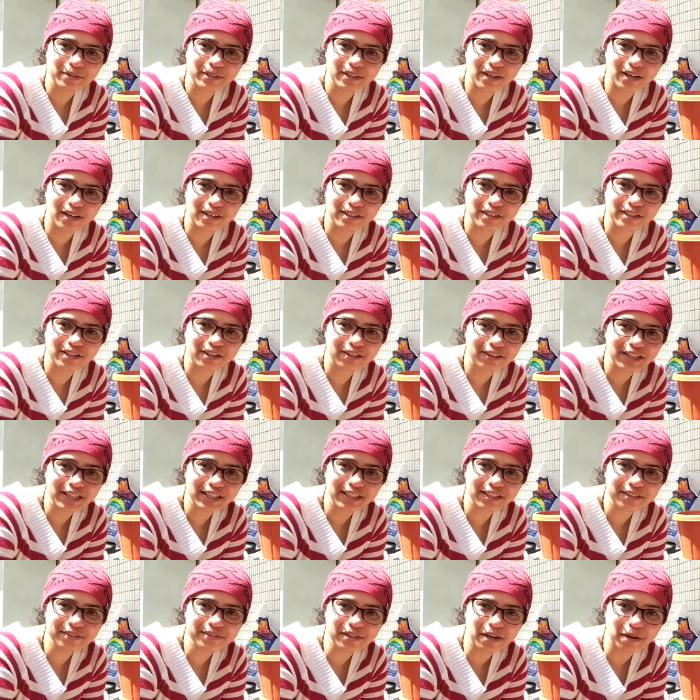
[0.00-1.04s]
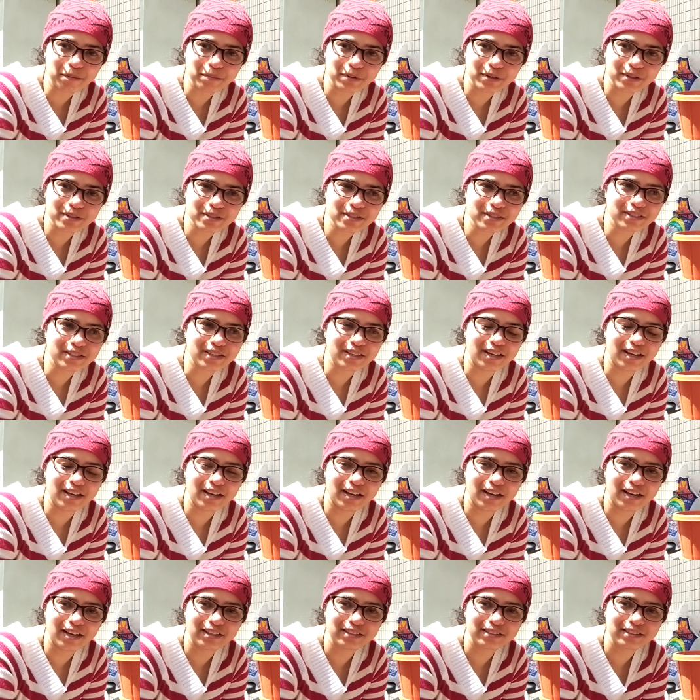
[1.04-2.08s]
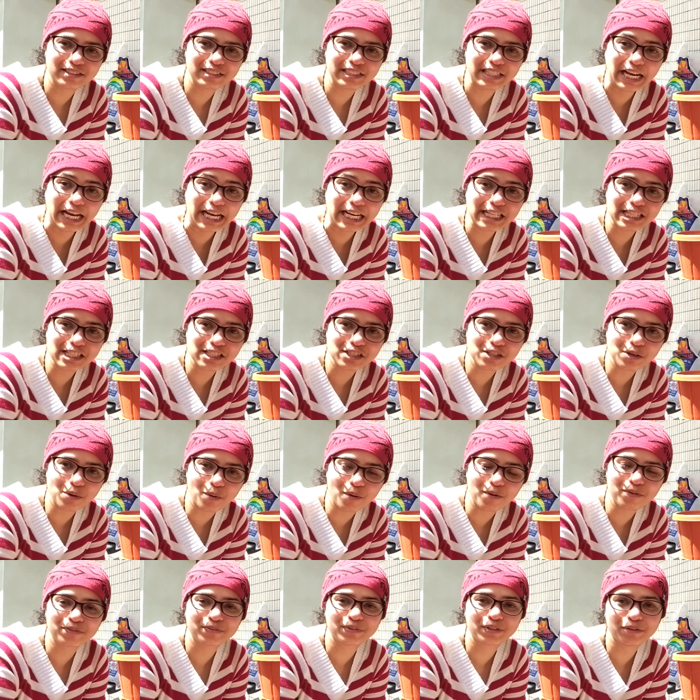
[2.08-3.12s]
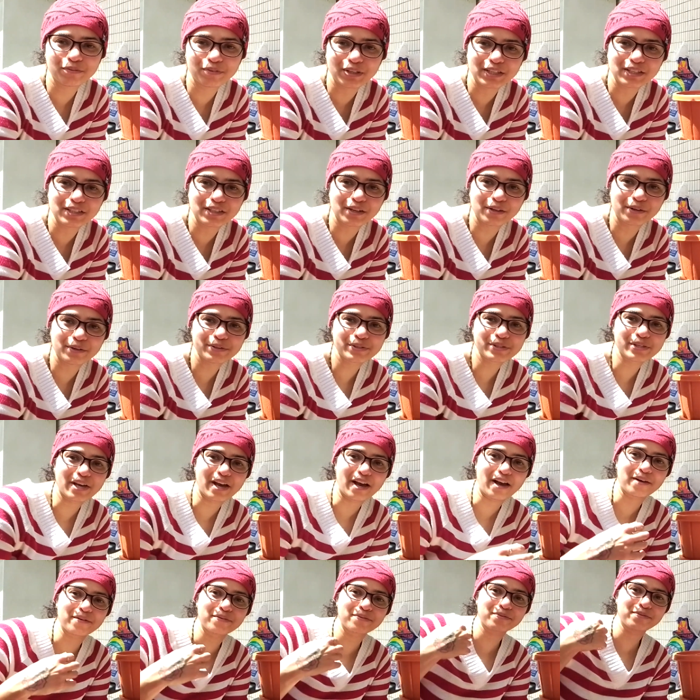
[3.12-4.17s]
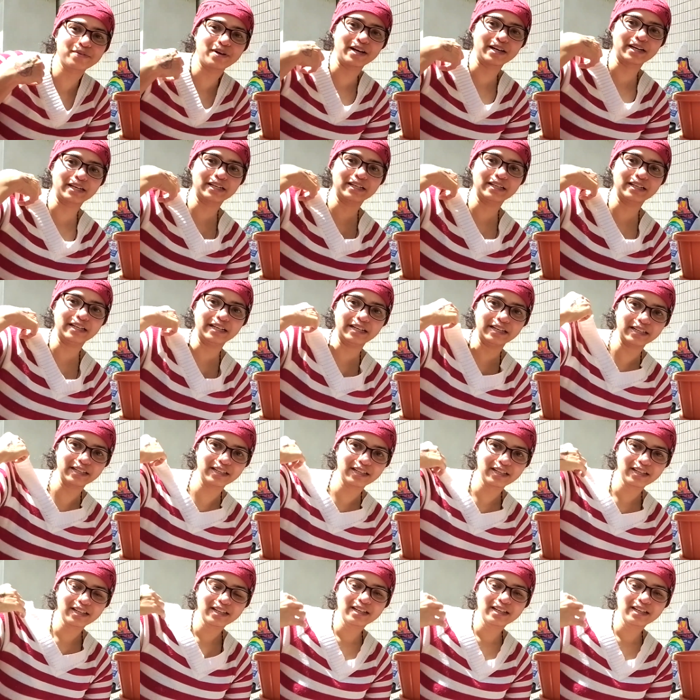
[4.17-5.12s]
we are nearing the summers and the end of the winters have finally